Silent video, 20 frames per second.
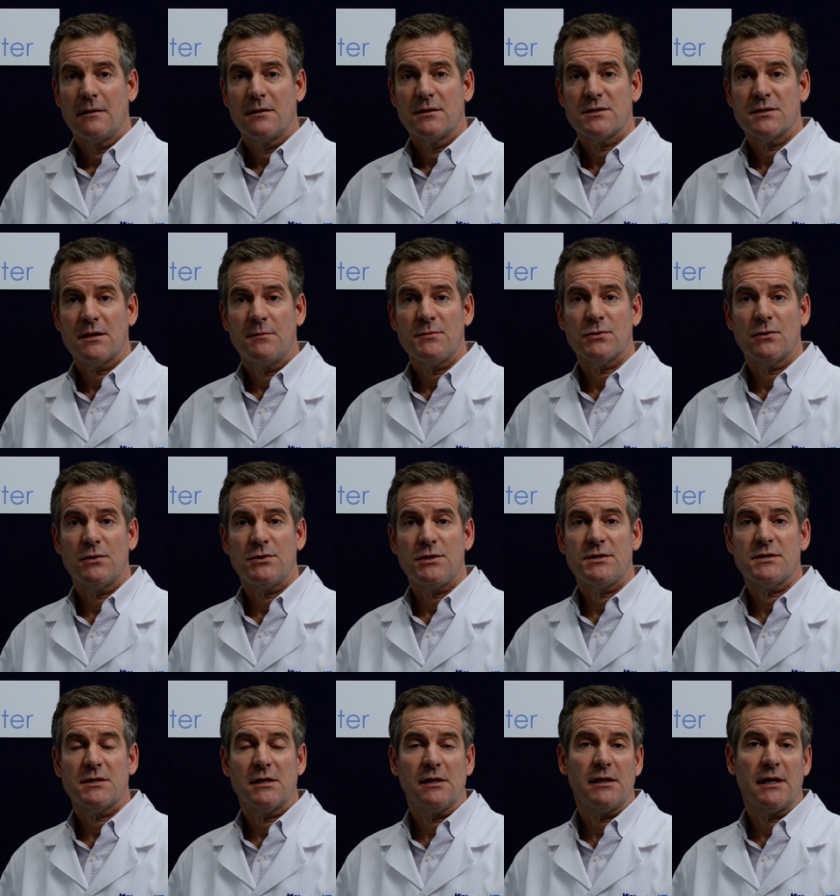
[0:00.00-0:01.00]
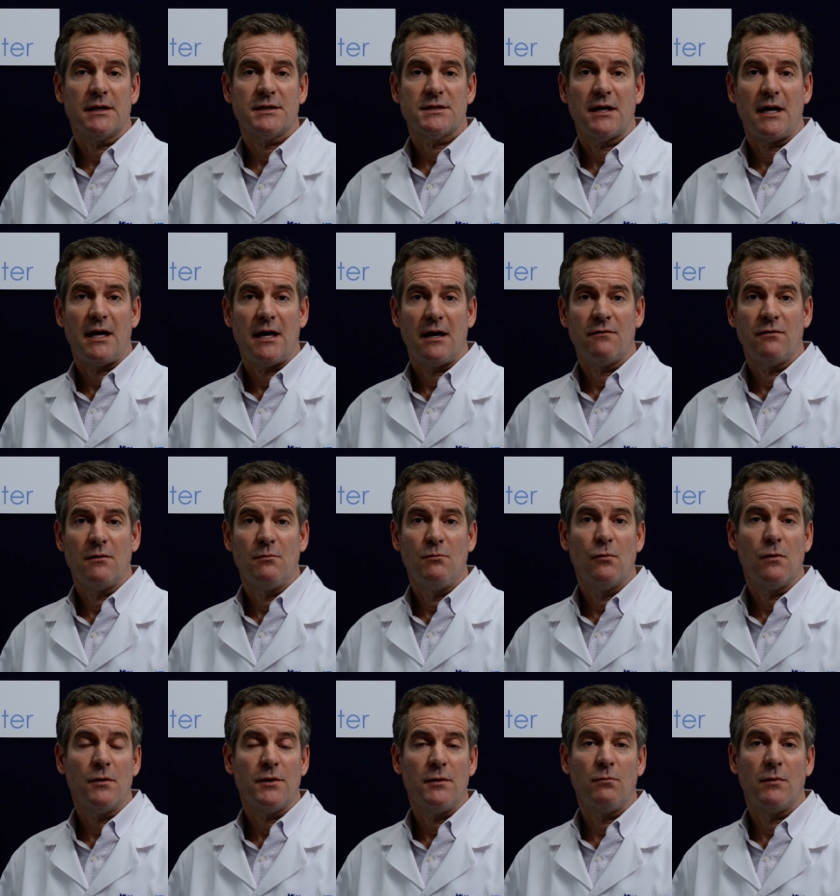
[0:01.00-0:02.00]
Some surgeons elect to have
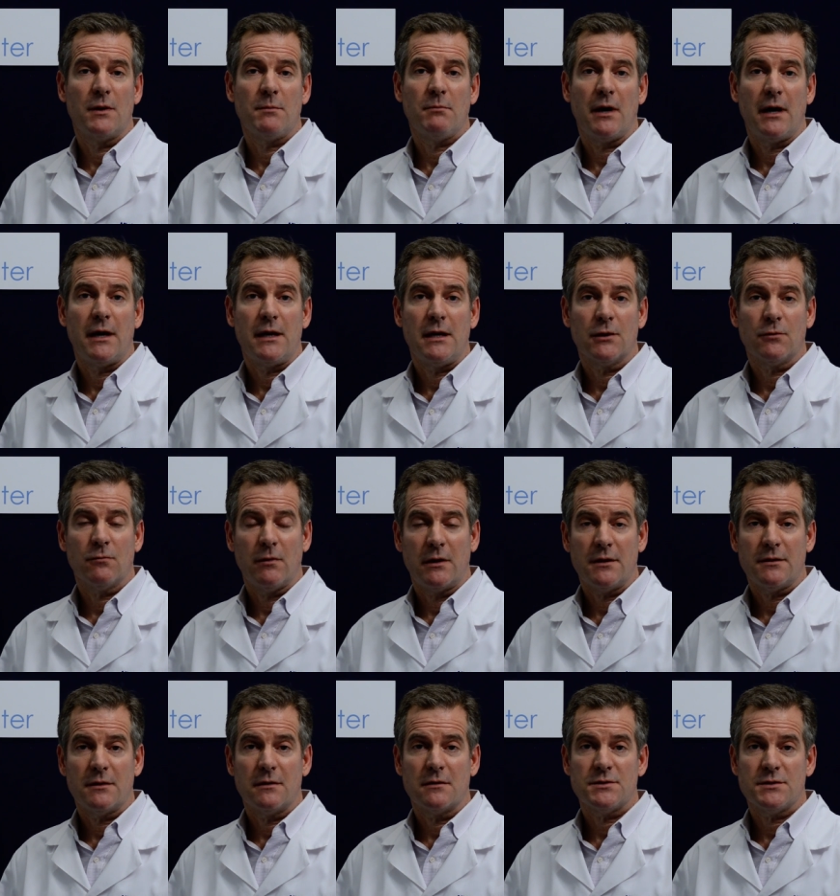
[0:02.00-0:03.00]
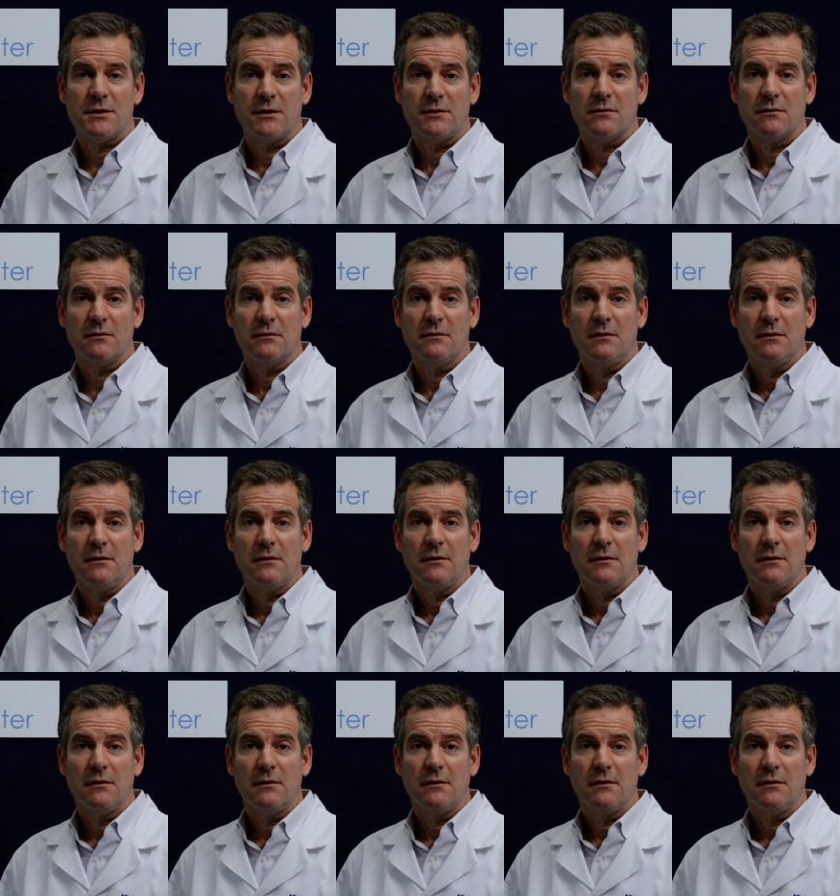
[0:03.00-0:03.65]
more than one body accredit their center